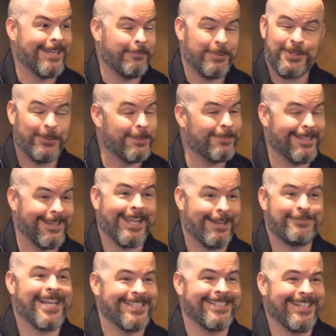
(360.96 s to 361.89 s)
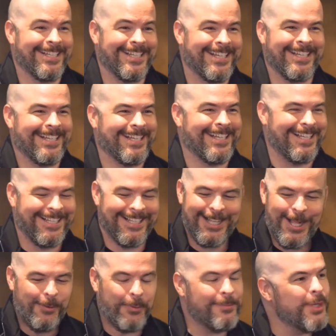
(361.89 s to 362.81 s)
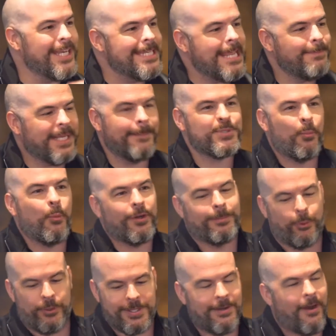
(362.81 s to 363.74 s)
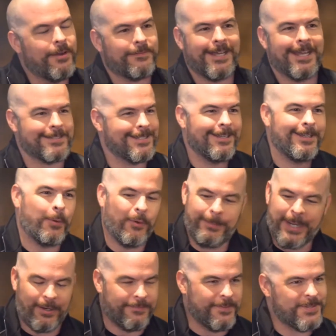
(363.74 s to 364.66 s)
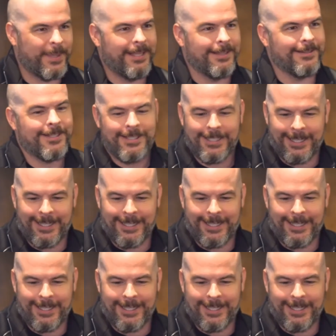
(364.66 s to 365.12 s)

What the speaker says: I would totally play that campaign. when a name becomes more important than an artifact or a powerful spell,